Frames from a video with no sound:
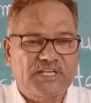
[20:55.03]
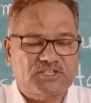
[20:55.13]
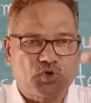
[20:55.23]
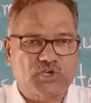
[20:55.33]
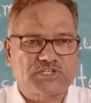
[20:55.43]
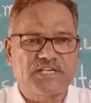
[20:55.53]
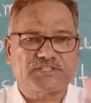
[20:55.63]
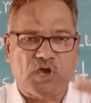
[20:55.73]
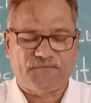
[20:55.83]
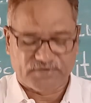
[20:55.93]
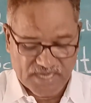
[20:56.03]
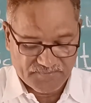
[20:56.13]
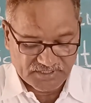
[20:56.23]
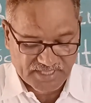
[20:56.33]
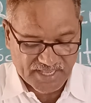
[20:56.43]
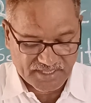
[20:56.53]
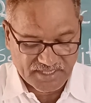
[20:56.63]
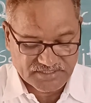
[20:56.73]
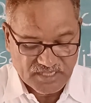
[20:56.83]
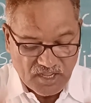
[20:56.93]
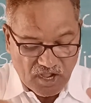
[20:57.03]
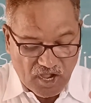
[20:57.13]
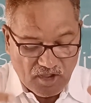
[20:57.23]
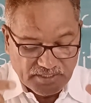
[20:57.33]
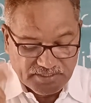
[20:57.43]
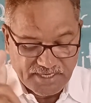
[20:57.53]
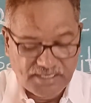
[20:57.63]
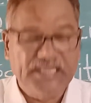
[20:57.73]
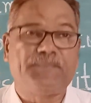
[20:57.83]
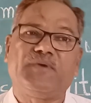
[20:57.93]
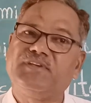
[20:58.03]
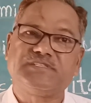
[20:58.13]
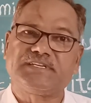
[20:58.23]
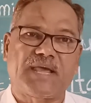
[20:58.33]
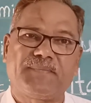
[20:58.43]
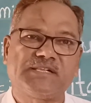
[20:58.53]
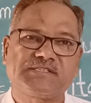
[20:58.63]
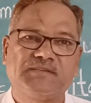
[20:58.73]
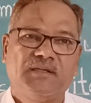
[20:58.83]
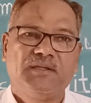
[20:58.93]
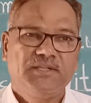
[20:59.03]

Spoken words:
the sources of vitamin K is all green leafy vegetables.